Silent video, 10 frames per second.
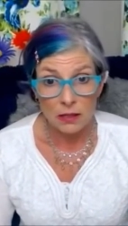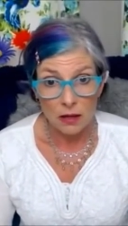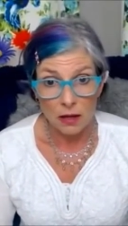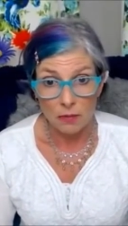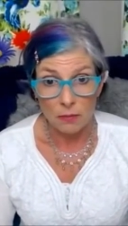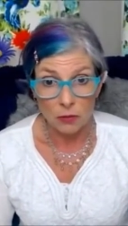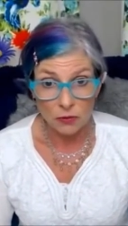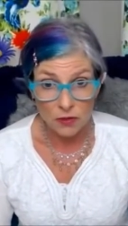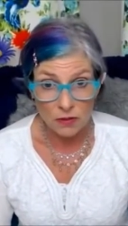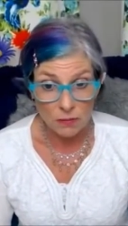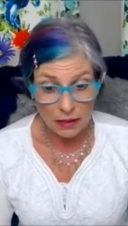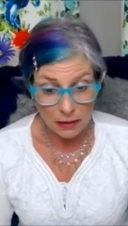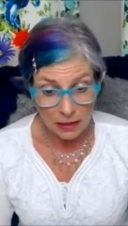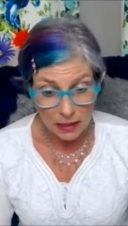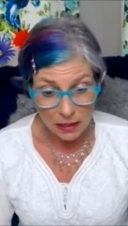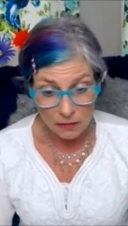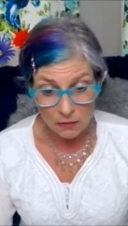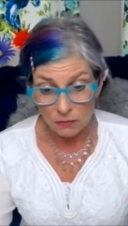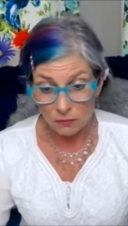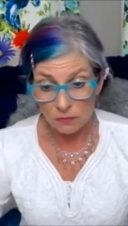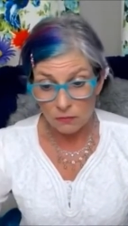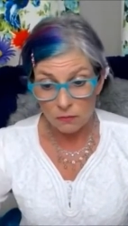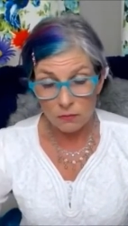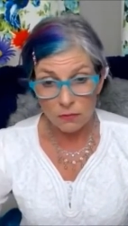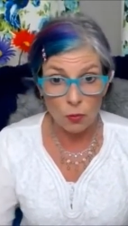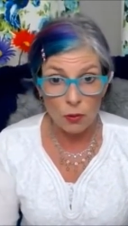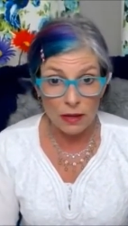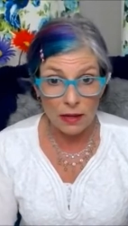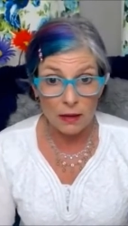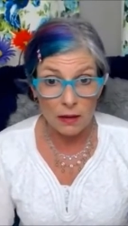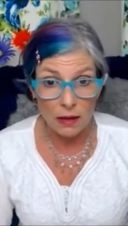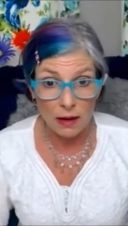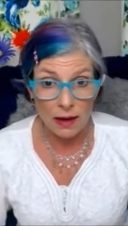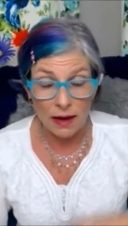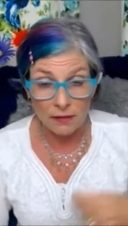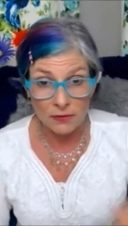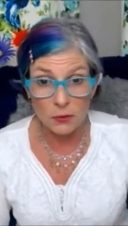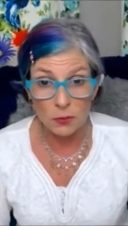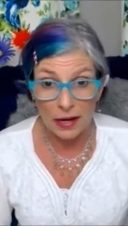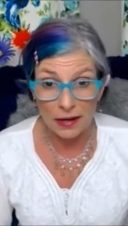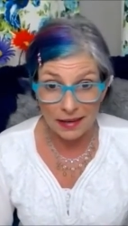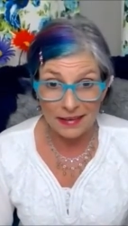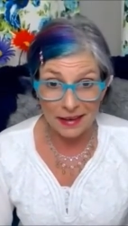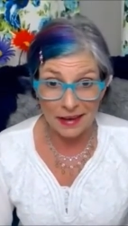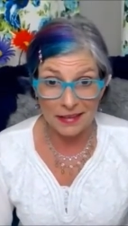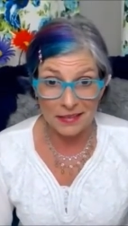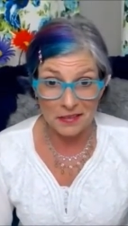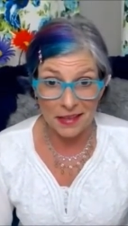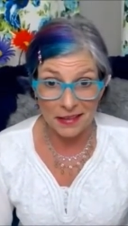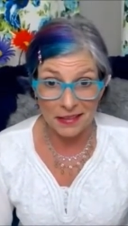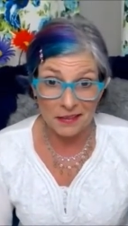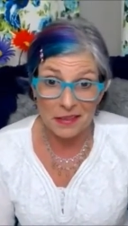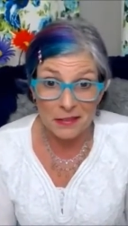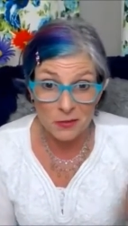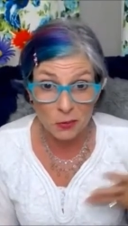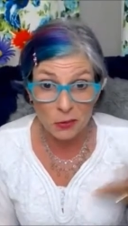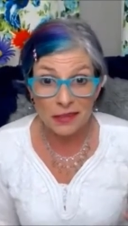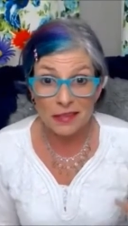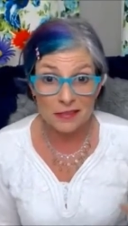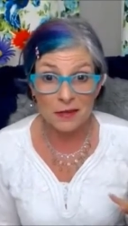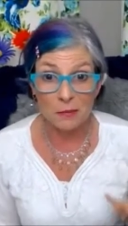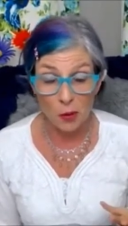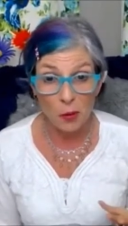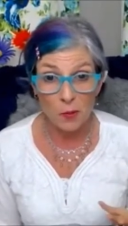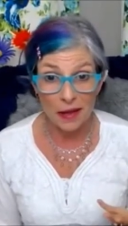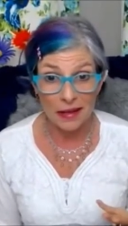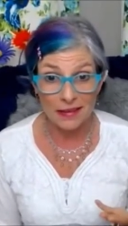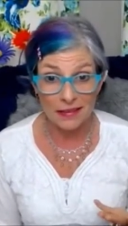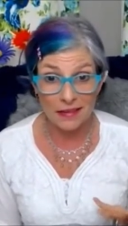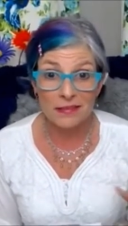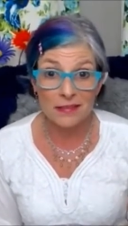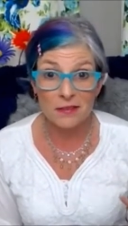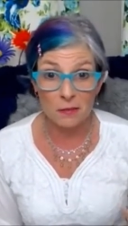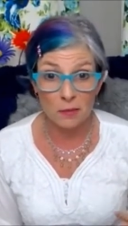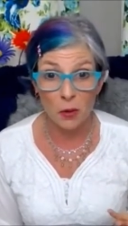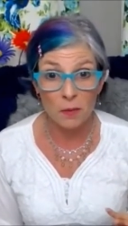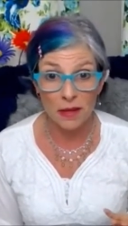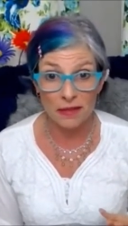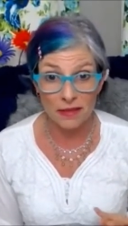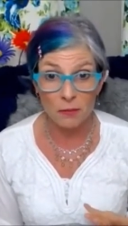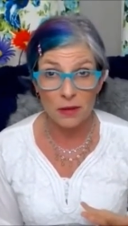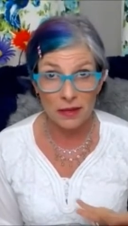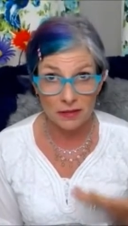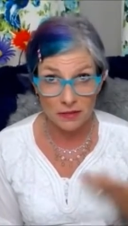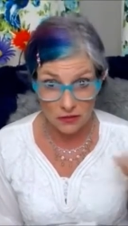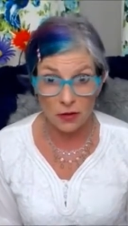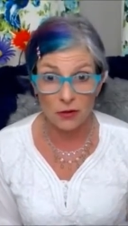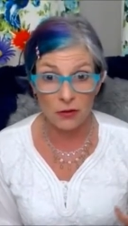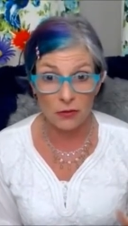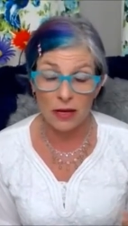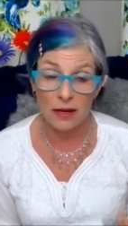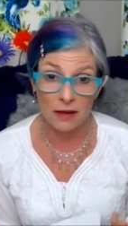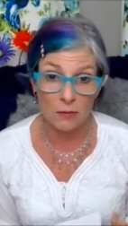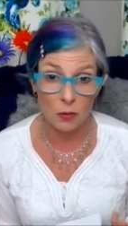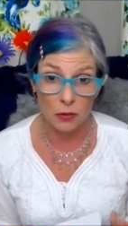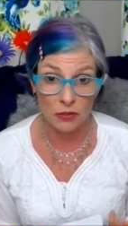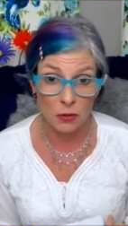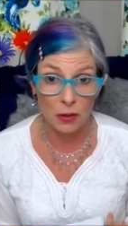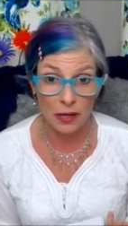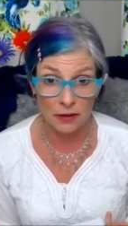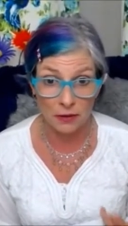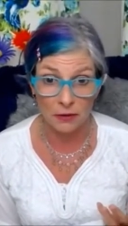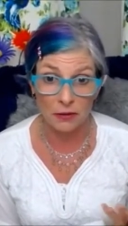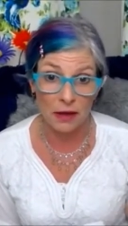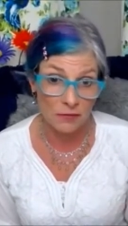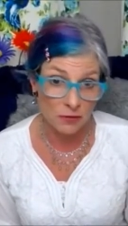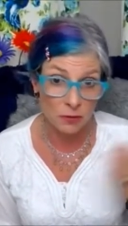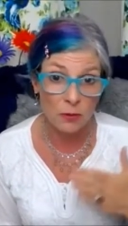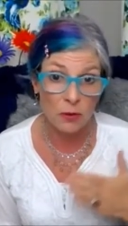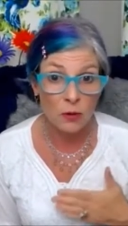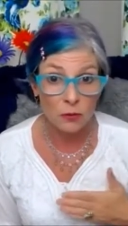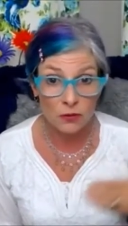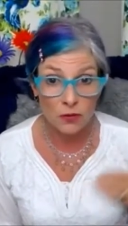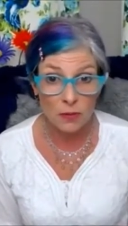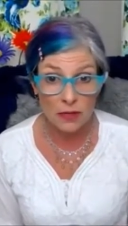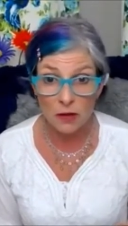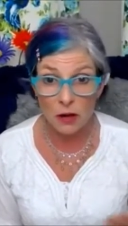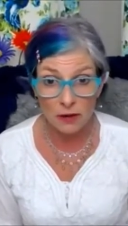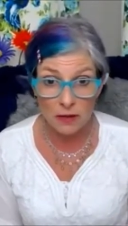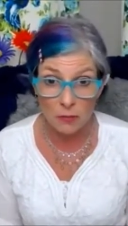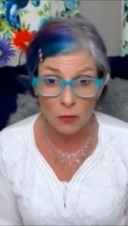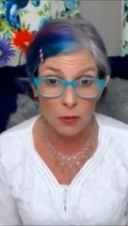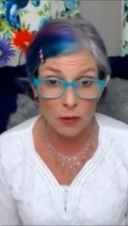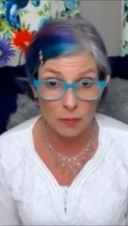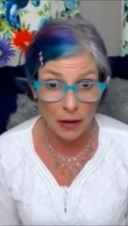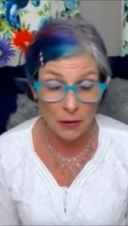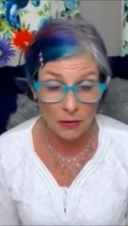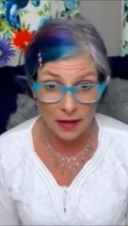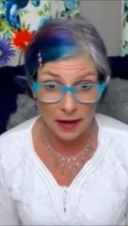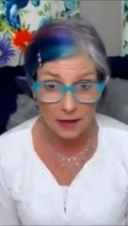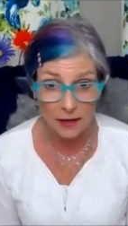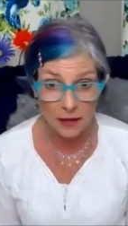um, ultimately we have to recognize that this really is the moment. This is the moment that we can start creating more joy in our life. So we'll t- be talking more about that.